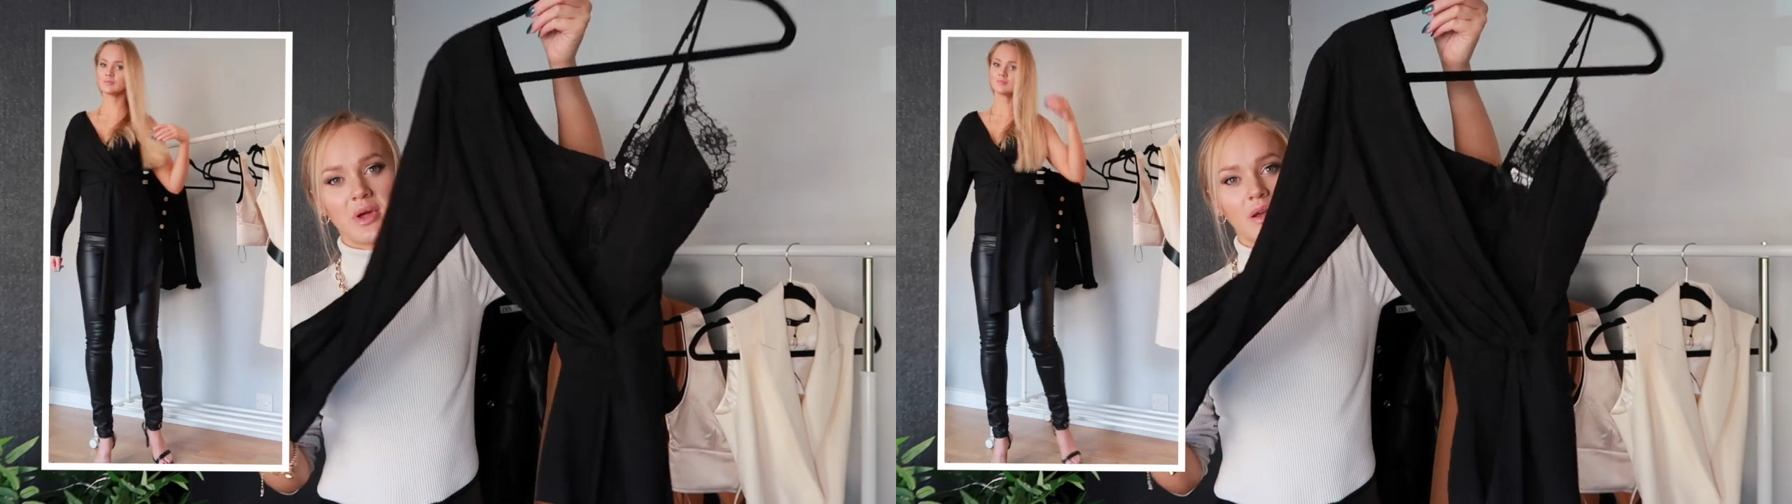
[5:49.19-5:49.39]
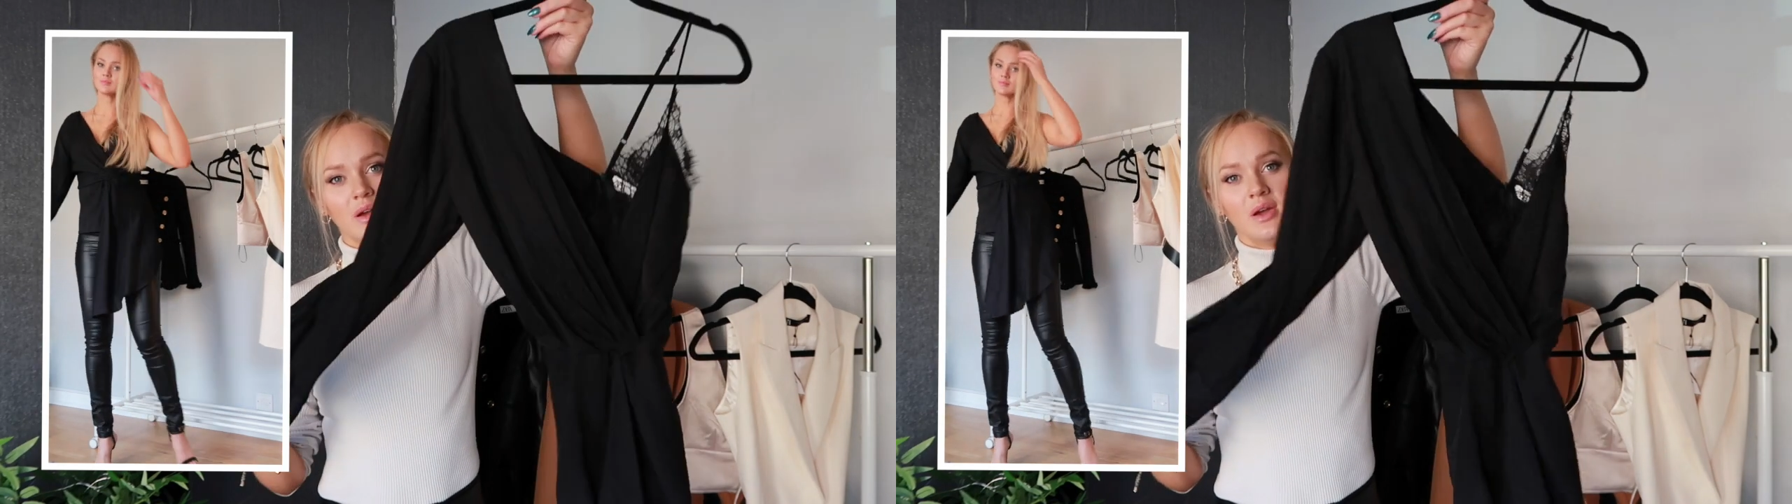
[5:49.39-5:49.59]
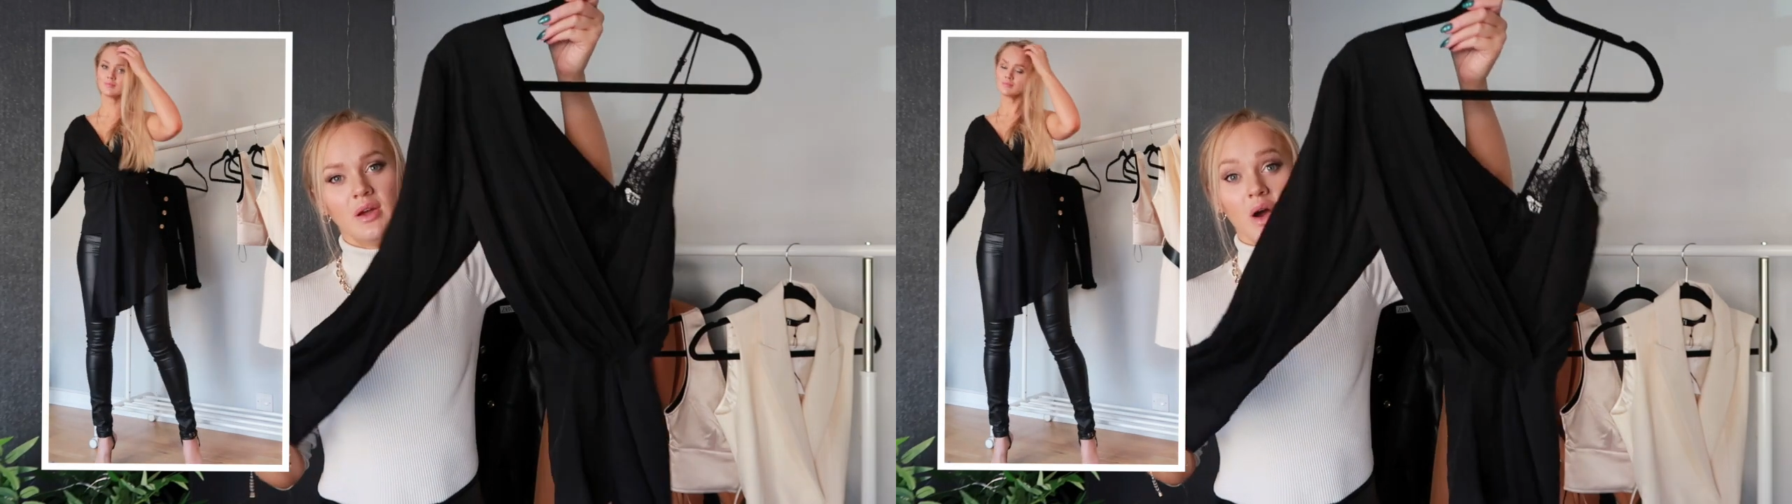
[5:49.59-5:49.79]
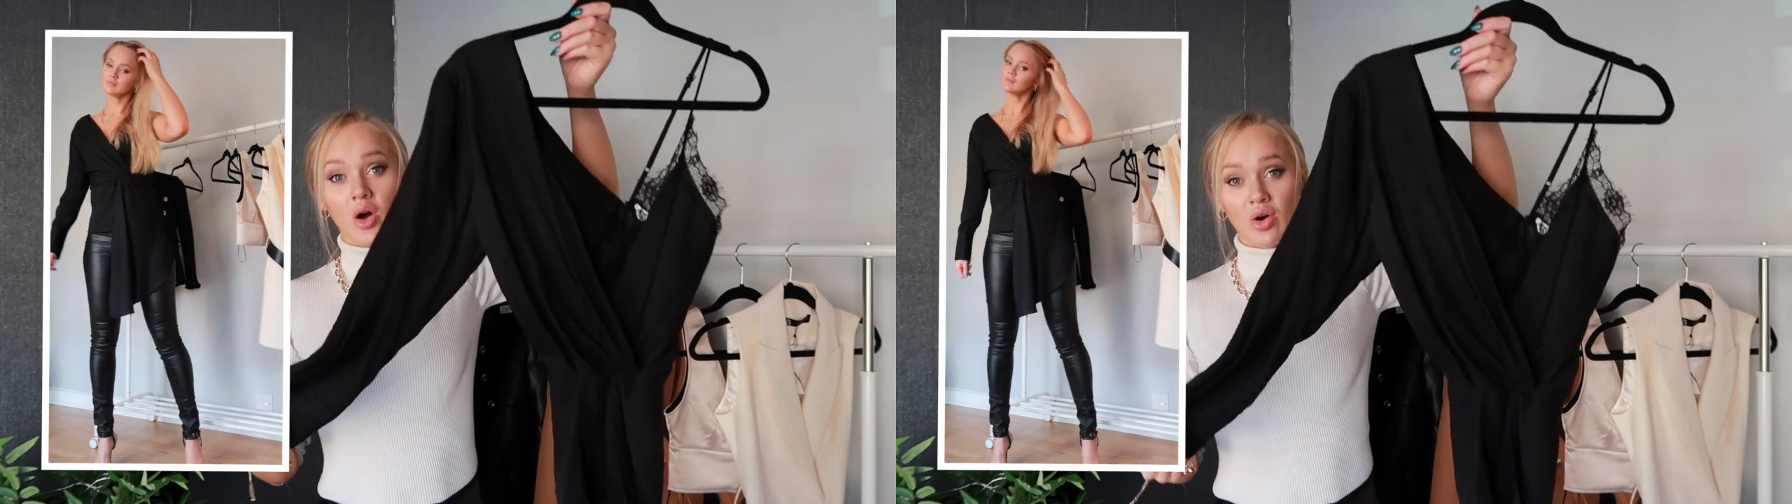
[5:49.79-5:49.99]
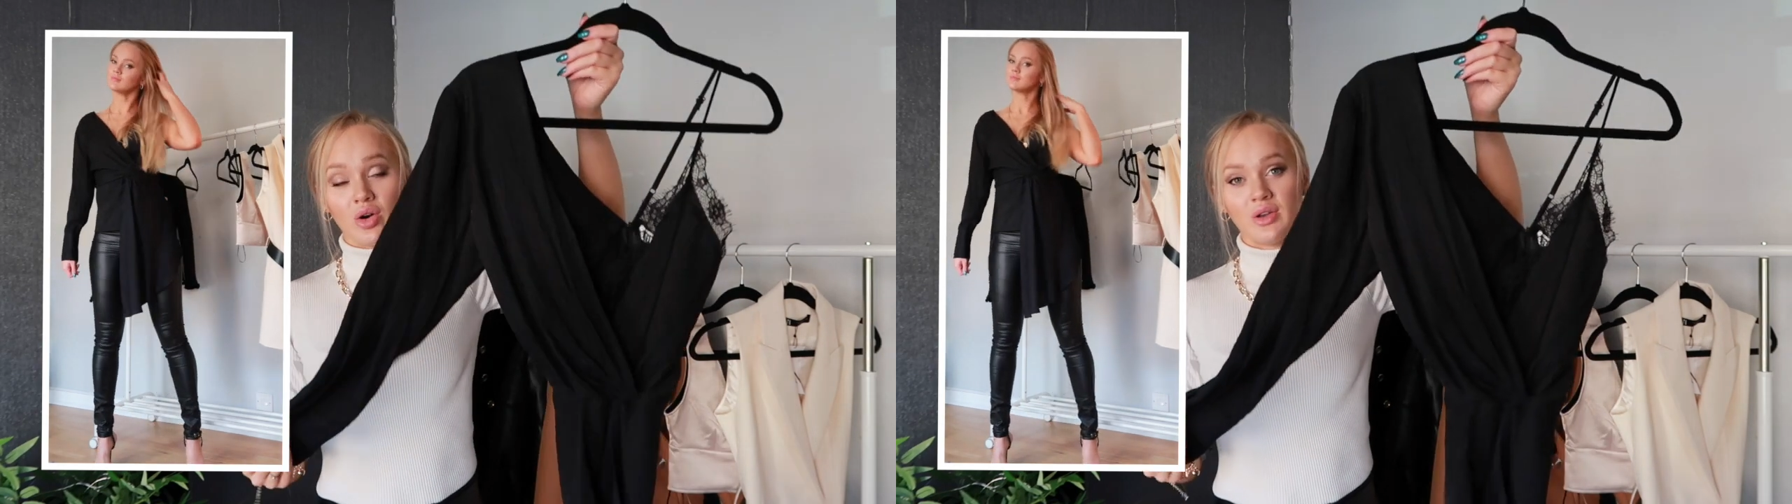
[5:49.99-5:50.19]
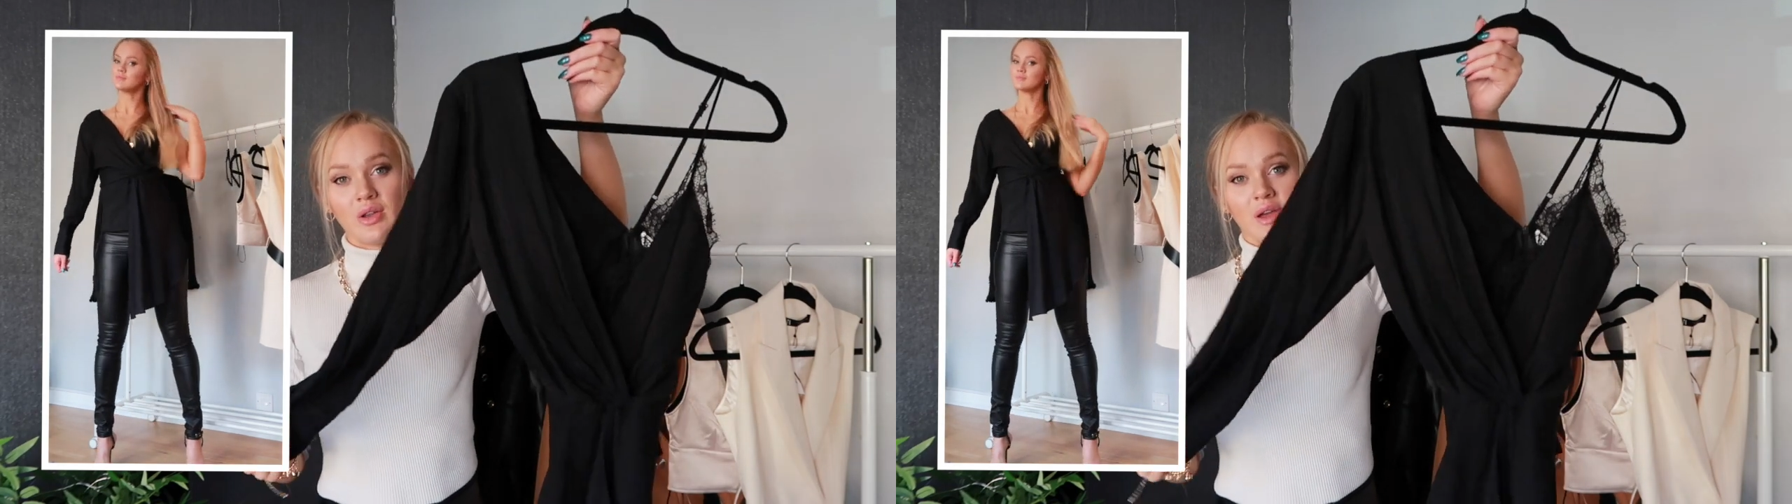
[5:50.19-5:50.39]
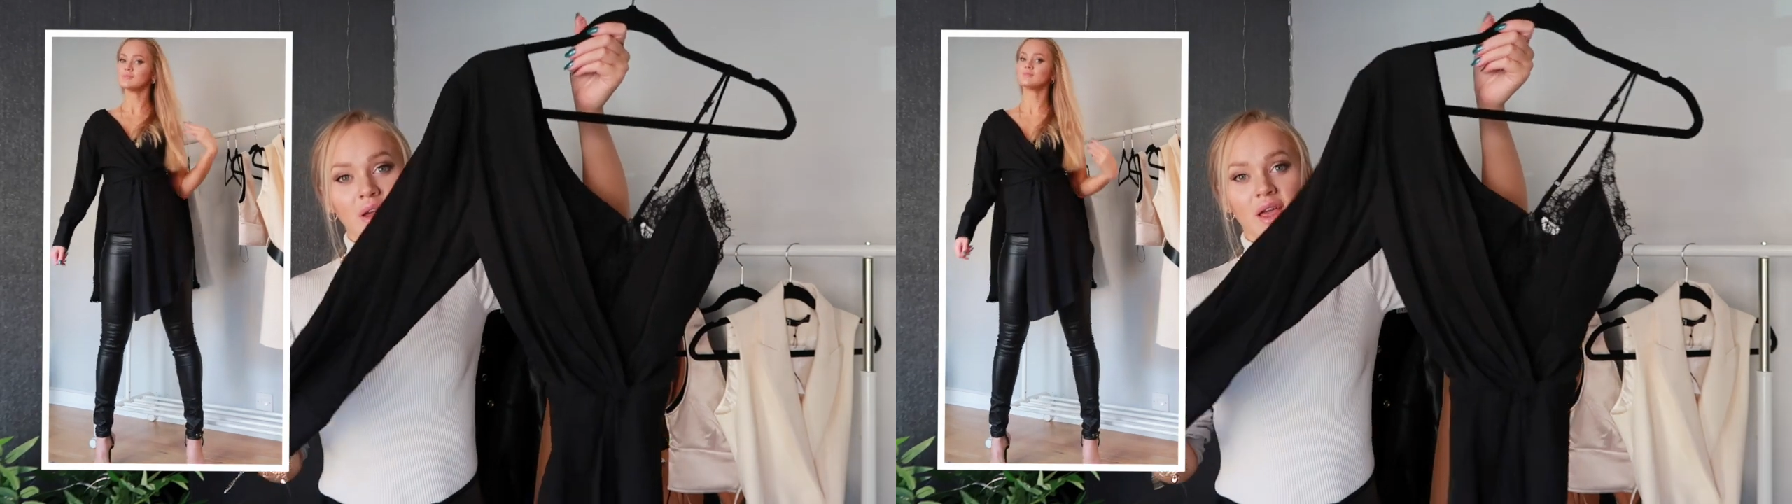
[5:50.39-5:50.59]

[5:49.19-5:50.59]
better on.